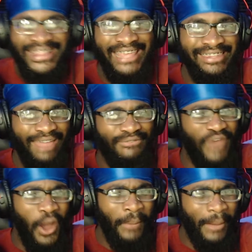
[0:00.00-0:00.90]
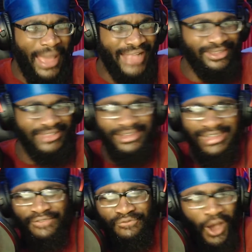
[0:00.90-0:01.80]
that Velma back there? I'm
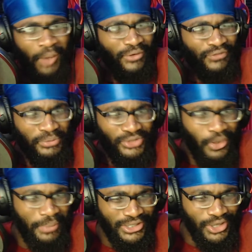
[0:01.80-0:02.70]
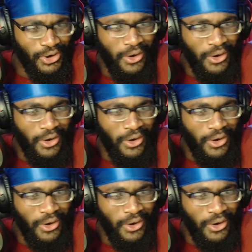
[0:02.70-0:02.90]
like Velma from Scooby-Doo.